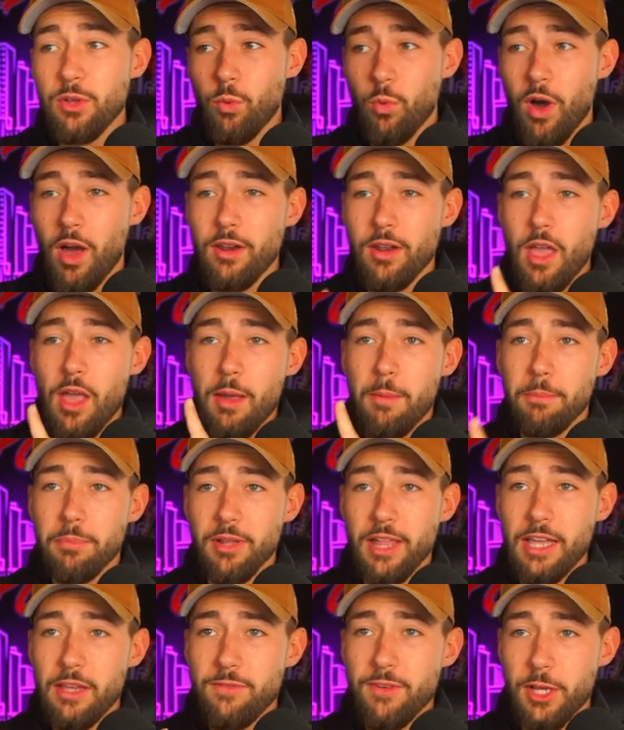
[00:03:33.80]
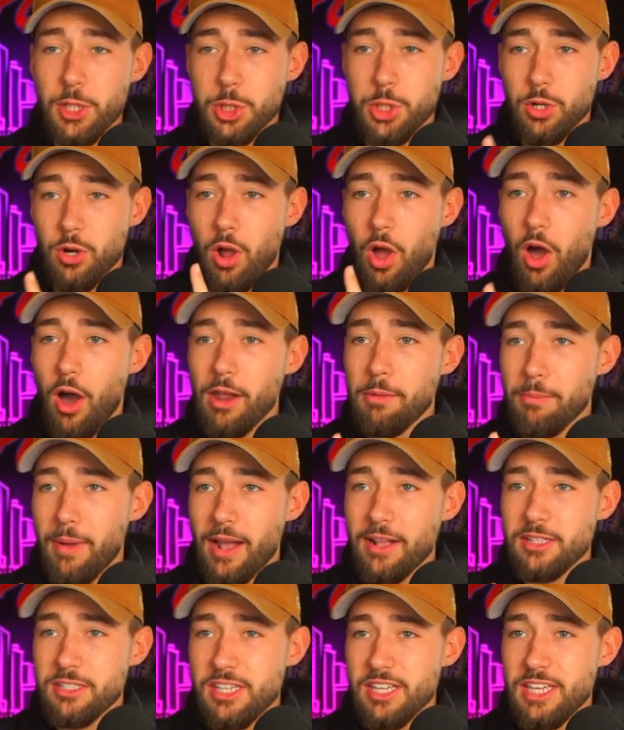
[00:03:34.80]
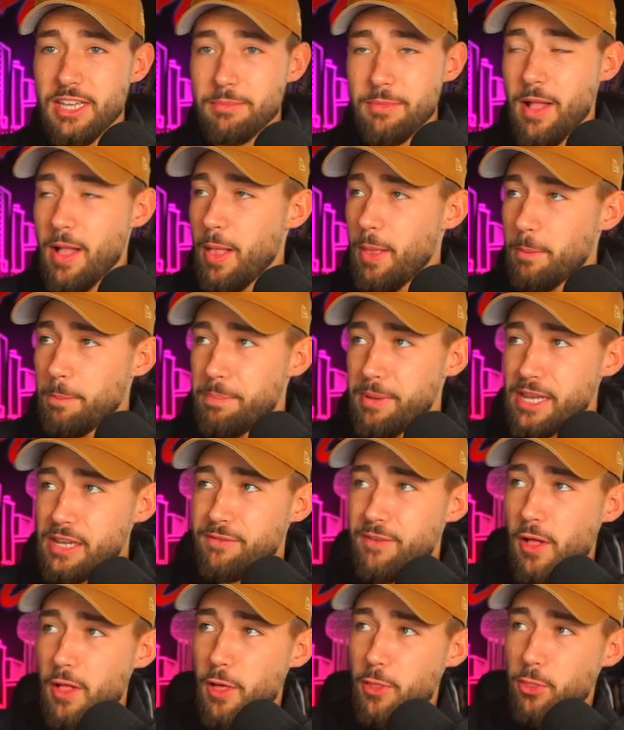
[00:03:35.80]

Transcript: want Blake Fisher on my team. Big fella,